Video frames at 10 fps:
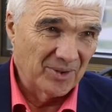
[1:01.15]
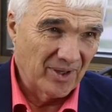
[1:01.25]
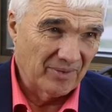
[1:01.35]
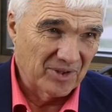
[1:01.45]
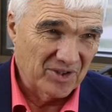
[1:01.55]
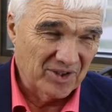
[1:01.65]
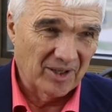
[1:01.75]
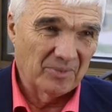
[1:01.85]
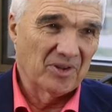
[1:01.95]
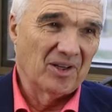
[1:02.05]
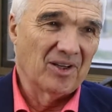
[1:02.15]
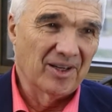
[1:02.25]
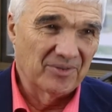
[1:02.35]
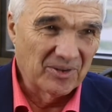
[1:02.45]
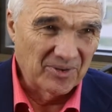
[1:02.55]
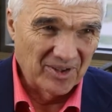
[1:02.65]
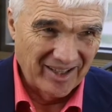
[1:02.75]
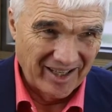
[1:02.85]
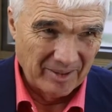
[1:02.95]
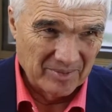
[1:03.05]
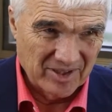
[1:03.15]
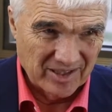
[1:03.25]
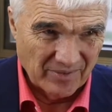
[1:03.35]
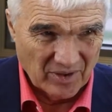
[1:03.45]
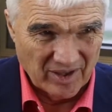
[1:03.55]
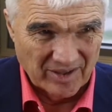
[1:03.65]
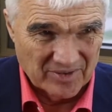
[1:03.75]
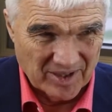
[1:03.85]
You have to start with a lot of different items, because if you think of